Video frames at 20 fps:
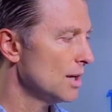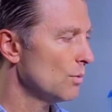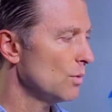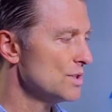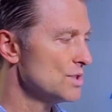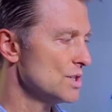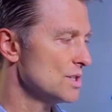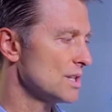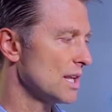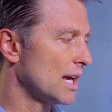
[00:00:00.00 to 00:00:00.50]

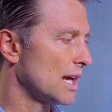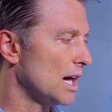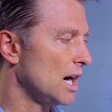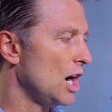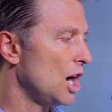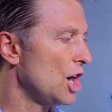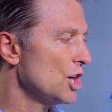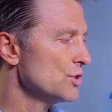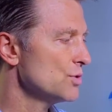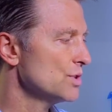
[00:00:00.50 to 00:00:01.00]
which is like
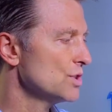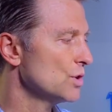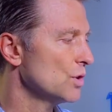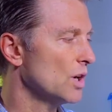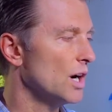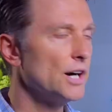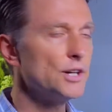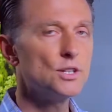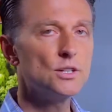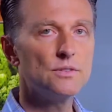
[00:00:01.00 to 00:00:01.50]
100 to
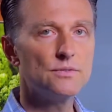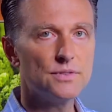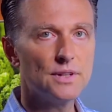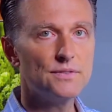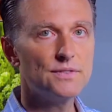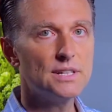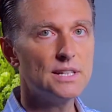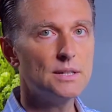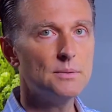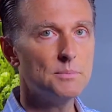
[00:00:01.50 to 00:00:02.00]

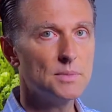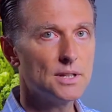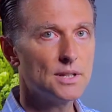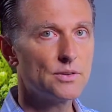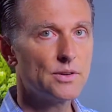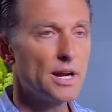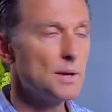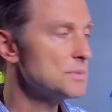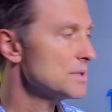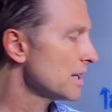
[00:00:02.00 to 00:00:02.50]
150
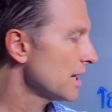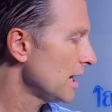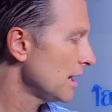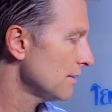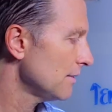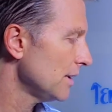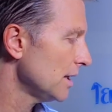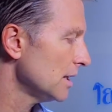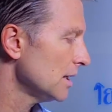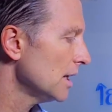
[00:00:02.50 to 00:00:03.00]
milligrams
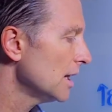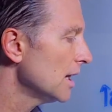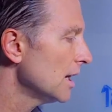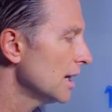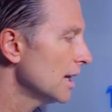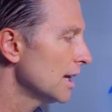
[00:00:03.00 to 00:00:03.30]
caffeine,